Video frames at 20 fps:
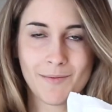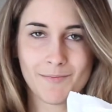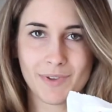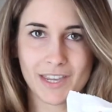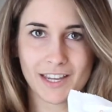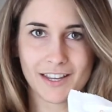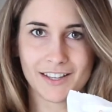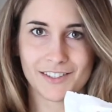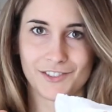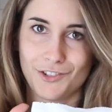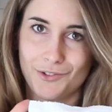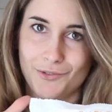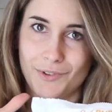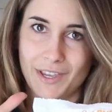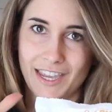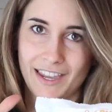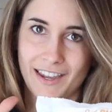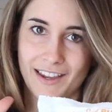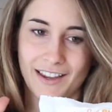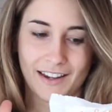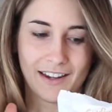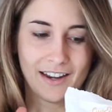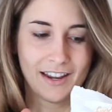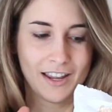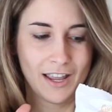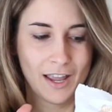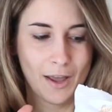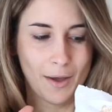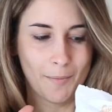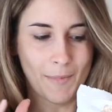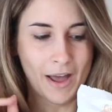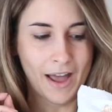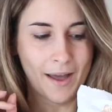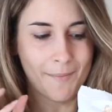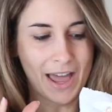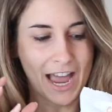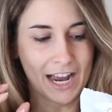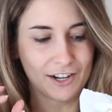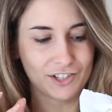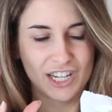because you can
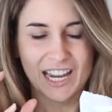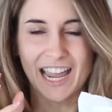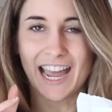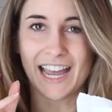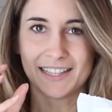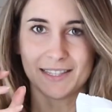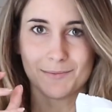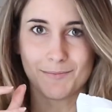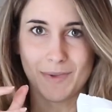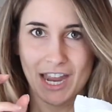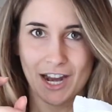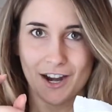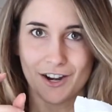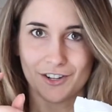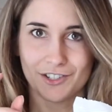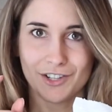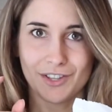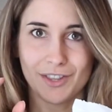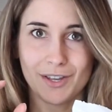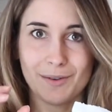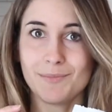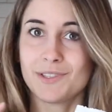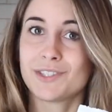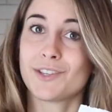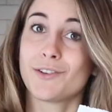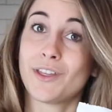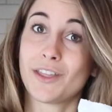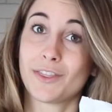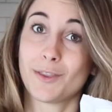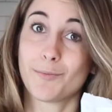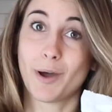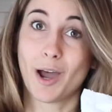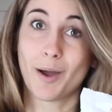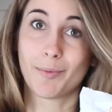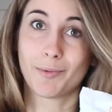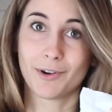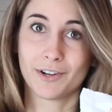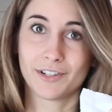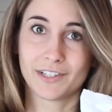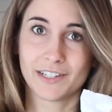actually add some air to them so that the
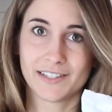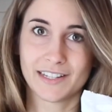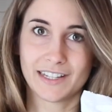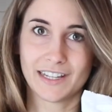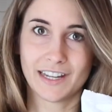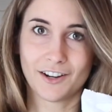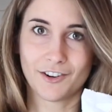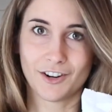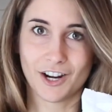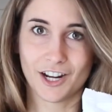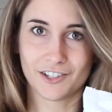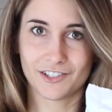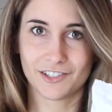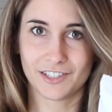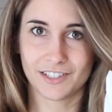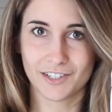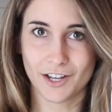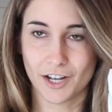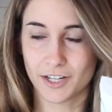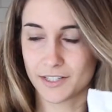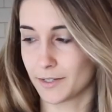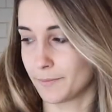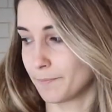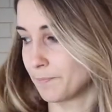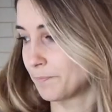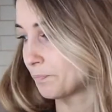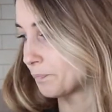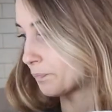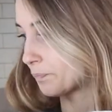popcorn doesn't get crushed. It's awesome.